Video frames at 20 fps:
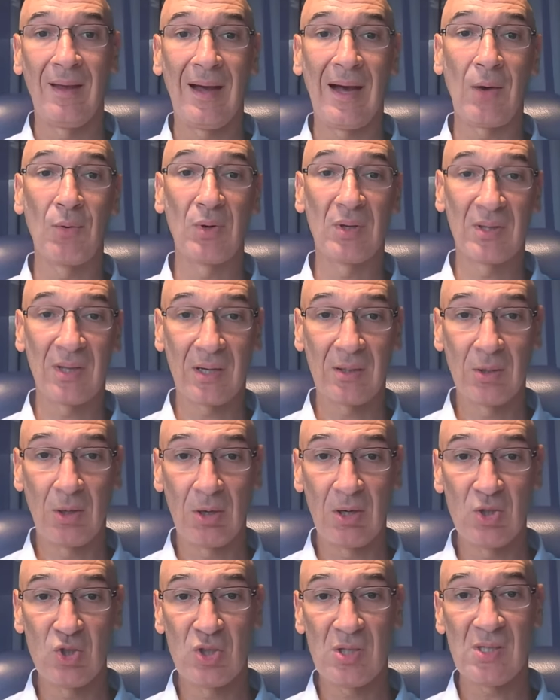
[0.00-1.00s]
Our
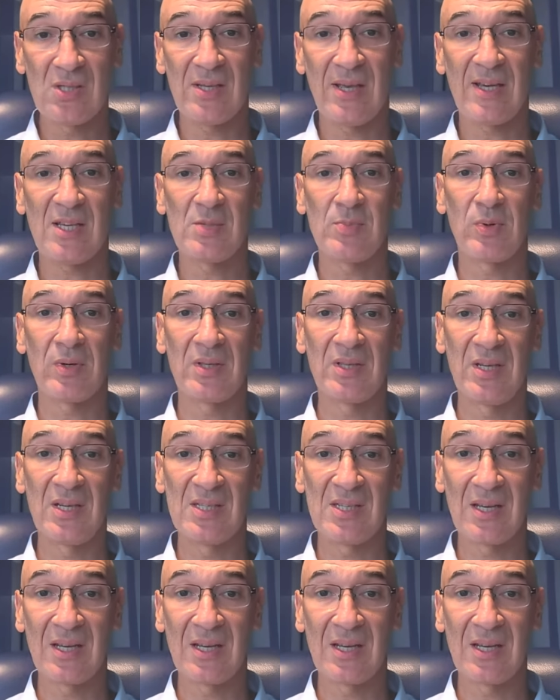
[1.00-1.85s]
technologies, expertise,